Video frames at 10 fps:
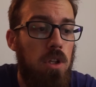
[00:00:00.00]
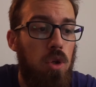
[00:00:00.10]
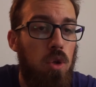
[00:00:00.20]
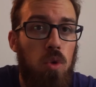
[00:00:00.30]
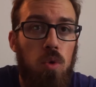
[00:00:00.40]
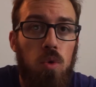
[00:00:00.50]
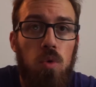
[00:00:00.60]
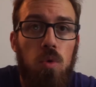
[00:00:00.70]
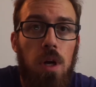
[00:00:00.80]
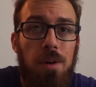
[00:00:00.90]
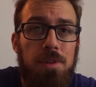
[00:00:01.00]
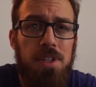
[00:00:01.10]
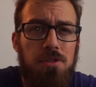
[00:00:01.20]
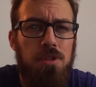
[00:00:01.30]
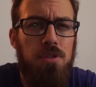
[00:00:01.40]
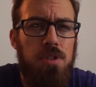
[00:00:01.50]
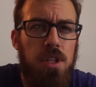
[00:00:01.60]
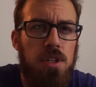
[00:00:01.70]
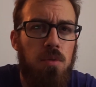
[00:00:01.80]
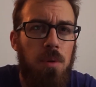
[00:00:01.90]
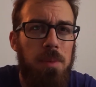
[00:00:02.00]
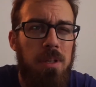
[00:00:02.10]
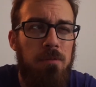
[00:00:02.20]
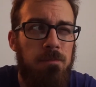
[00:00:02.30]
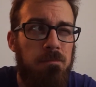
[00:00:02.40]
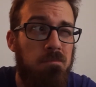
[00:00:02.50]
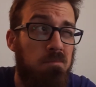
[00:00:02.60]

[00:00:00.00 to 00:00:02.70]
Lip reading: who I was introduced to this woman,